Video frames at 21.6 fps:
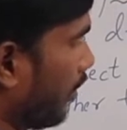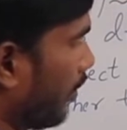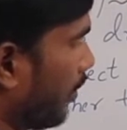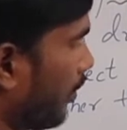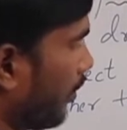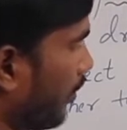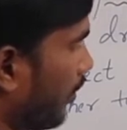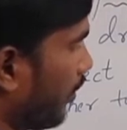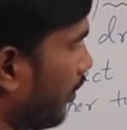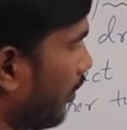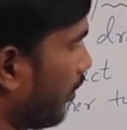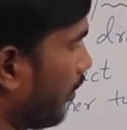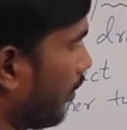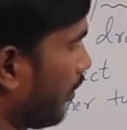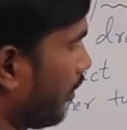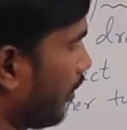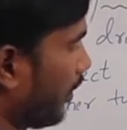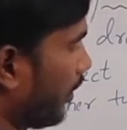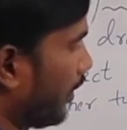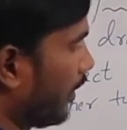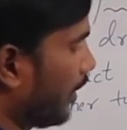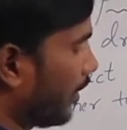he gave
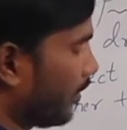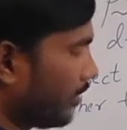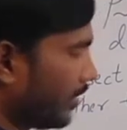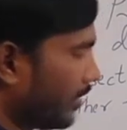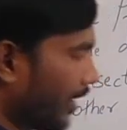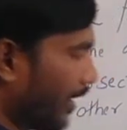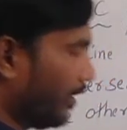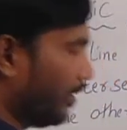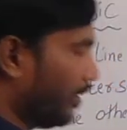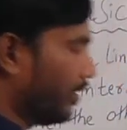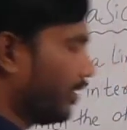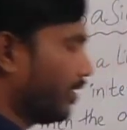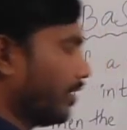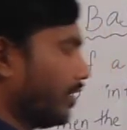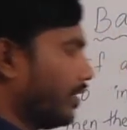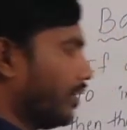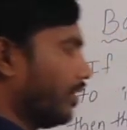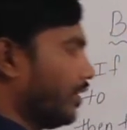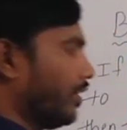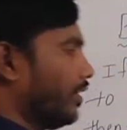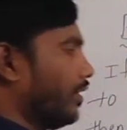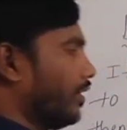3,
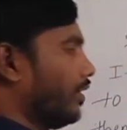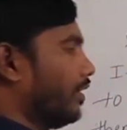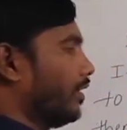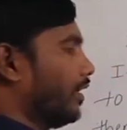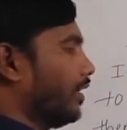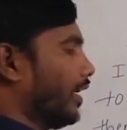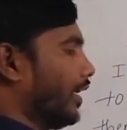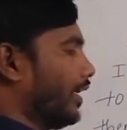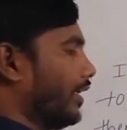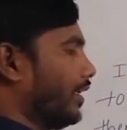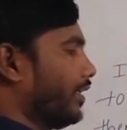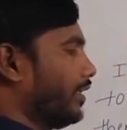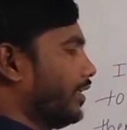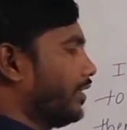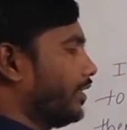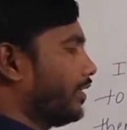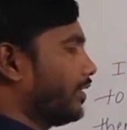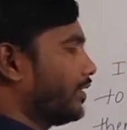and here 3,